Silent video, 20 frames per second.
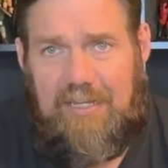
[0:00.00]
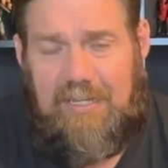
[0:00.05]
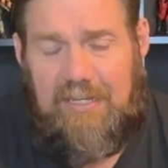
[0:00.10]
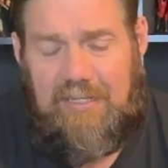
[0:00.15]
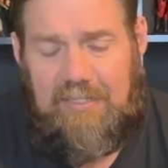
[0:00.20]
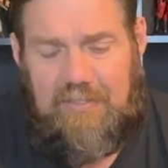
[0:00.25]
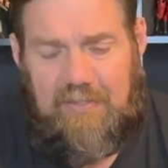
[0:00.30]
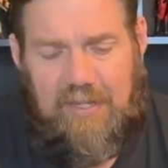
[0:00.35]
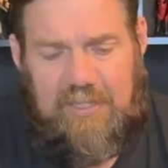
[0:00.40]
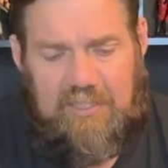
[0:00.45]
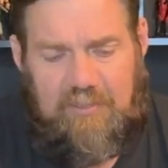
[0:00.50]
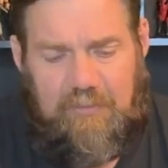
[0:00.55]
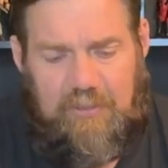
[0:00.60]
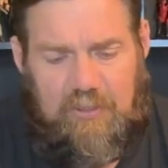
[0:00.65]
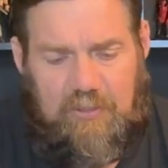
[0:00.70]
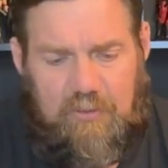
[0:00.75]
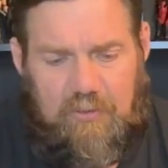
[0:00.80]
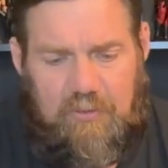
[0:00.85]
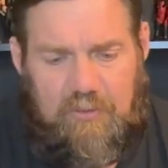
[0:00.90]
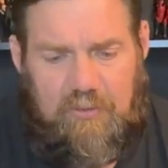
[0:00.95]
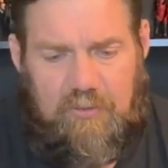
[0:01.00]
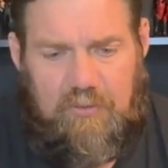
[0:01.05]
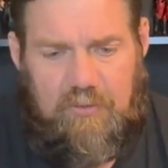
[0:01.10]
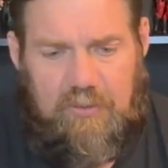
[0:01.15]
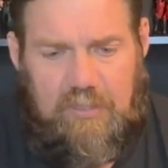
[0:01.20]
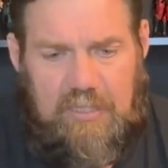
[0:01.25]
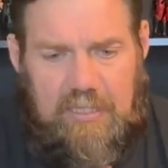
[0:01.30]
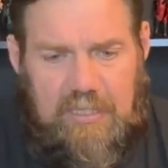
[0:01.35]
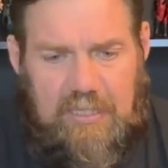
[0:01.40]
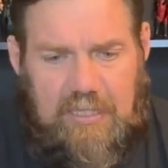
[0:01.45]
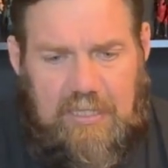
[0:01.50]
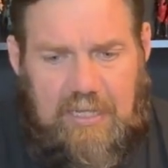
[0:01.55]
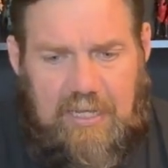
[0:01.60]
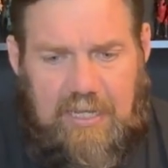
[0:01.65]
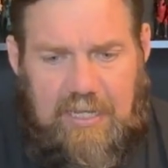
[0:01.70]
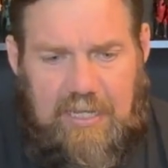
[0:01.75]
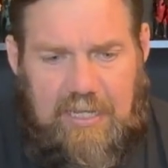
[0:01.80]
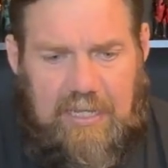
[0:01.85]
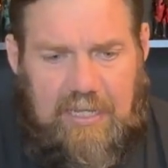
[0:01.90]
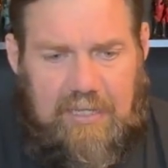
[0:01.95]
So that's going to be cool.
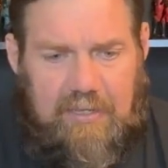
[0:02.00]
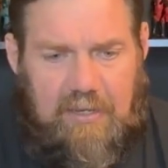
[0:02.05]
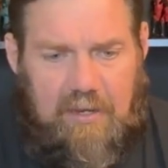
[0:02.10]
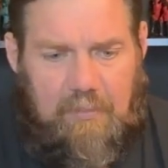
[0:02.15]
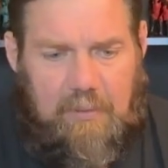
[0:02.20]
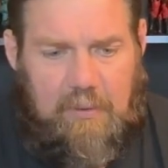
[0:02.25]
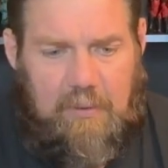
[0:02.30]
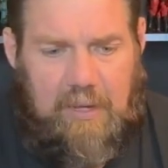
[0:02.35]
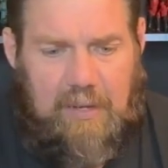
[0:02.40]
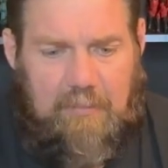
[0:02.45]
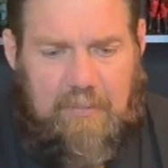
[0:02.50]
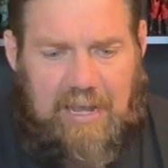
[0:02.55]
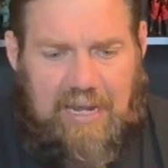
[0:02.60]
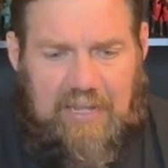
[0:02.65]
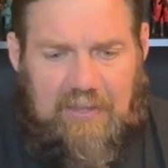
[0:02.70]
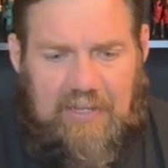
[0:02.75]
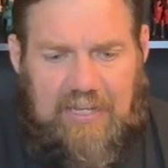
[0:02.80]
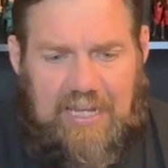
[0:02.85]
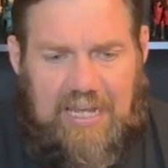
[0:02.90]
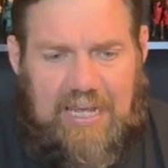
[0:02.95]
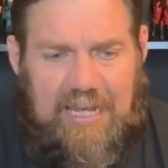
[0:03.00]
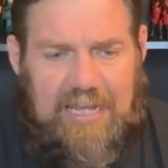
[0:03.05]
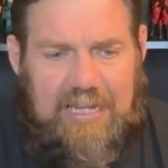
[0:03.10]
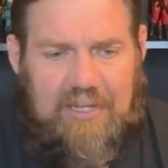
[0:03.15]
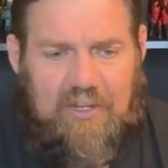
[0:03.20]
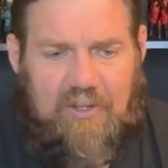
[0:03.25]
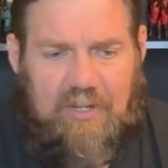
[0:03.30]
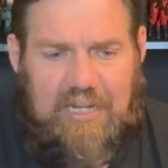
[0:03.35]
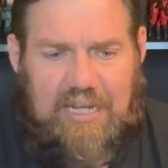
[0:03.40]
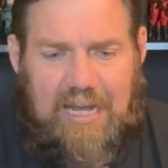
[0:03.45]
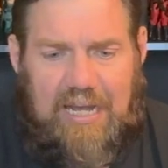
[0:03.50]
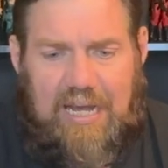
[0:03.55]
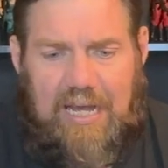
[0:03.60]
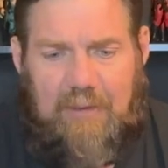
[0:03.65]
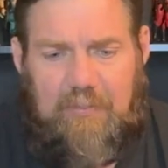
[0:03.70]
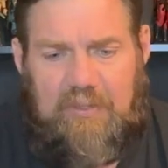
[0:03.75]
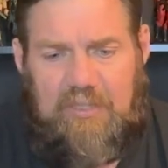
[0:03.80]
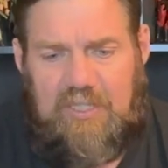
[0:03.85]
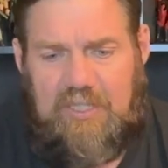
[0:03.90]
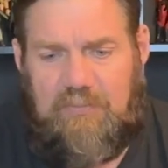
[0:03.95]
I remember him back in the day,
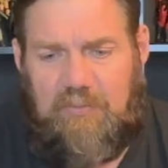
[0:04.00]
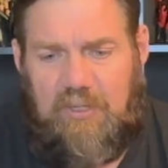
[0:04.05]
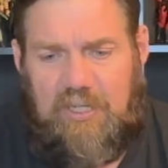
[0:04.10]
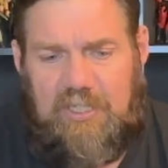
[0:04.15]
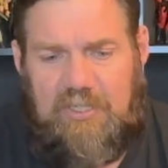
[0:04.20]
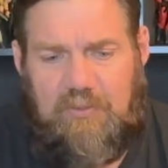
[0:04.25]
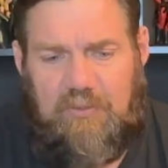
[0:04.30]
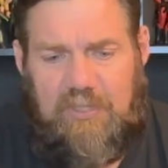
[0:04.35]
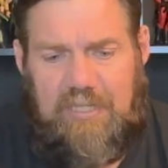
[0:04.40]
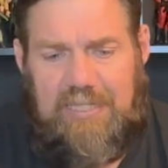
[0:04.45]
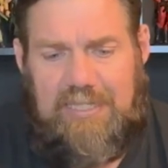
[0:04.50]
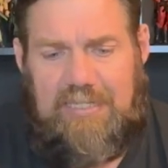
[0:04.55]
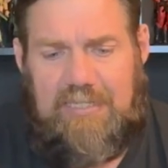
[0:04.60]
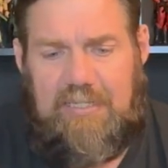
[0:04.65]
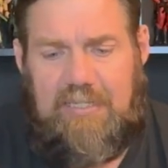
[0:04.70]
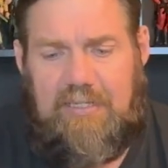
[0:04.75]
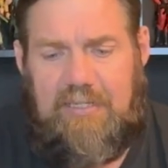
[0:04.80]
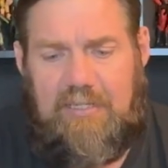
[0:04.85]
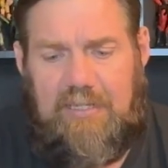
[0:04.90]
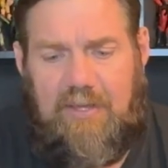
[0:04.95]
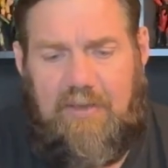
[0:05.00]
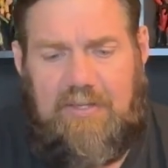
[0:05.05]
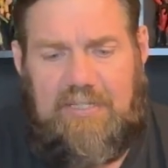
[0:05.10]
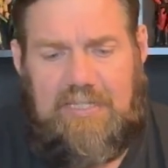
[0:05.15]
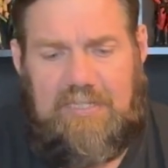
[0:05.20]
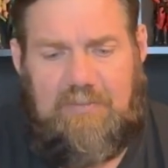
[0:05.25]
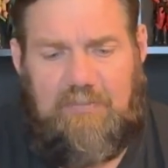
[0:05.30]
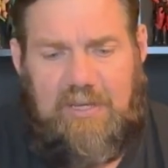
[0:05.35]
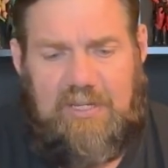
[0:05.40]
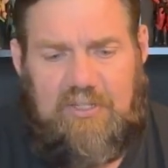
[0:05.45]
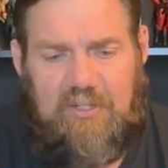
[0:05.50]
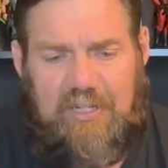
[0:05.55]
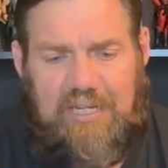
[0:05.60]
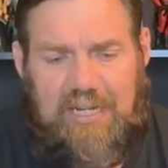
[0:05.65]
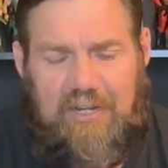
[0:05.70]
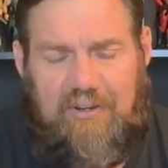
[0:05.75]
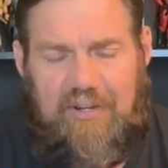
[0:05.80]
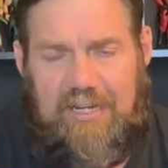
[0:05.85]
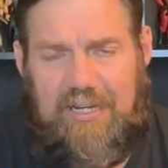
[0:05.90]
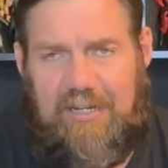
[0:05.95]
Cop. He looks pretty sweet. He's got some extra
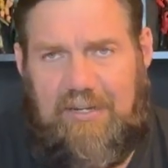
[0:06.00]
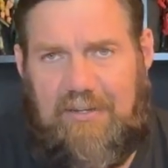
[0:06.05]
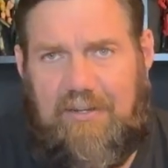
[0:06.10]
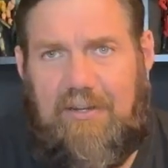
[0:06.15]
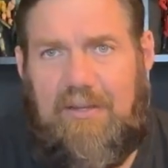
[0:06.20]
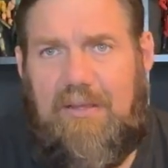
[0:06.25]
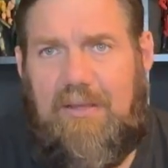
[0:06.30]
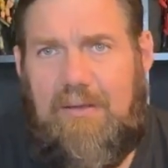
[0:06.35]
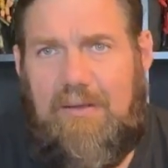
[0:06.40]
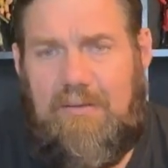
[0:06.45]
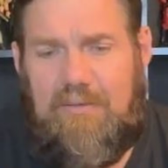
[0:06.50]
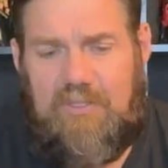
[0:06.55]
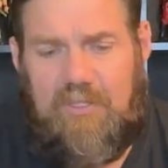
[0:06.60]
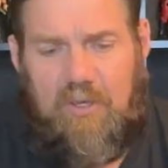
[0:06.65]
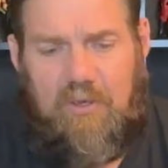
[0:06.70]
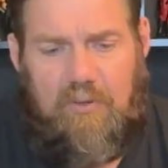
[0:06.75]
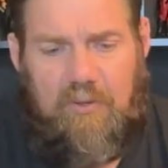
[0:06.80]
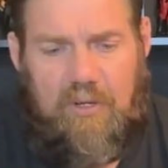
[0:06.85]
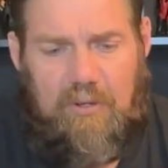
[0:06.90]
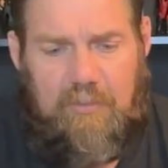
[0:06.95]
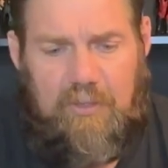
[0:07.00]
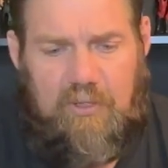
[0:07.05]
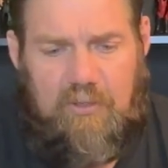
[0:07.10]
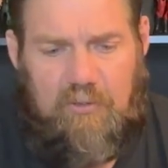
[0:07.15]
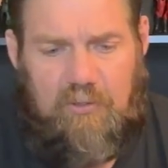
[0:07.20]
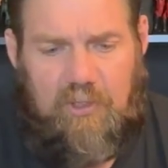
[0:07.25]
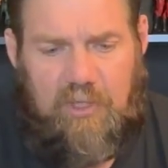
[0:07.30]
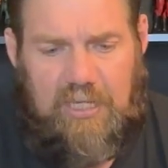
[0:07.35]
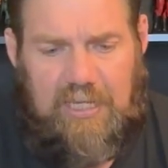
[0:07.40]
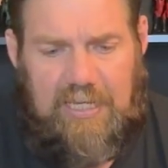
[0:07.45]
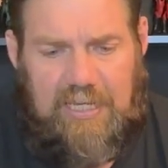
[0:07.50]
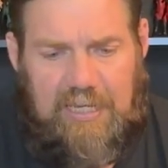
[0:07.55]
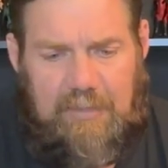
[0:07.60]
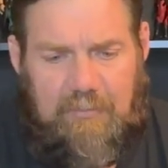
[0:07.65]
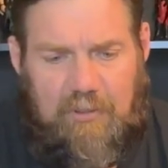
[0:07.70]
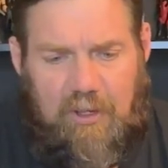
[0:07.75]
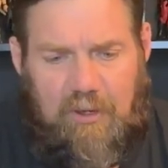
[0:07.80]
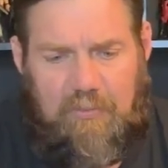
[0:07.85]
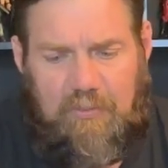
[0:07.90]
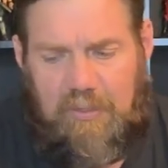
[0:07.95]
gear here. So it'll be cool to get him
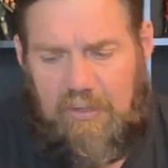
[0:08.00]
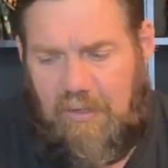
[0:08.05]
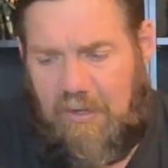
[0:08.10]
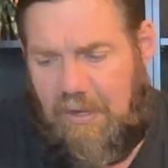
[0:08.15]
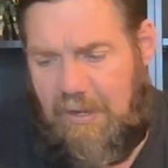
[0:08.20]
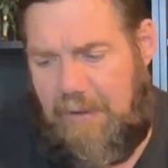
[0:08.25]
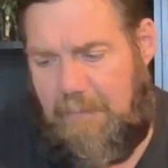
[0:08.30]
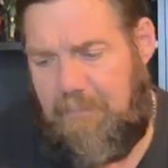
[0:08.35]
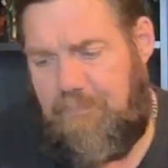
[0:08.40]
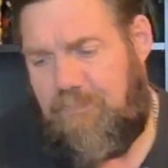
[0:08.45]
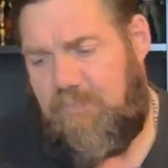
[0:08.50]
open, all right?